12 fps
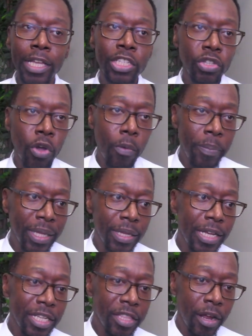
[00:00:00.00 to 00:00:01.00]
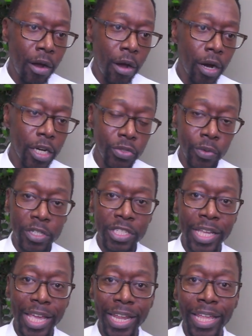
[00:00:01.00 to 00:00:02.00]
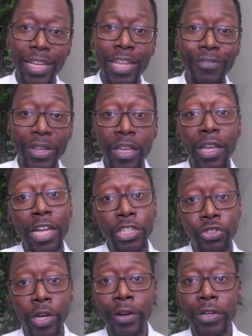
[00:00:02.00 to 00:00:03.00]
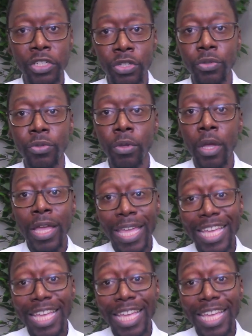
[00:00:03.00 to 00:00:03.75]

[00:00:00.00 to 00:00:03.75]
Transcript: And so because their hearts were set in living contrary to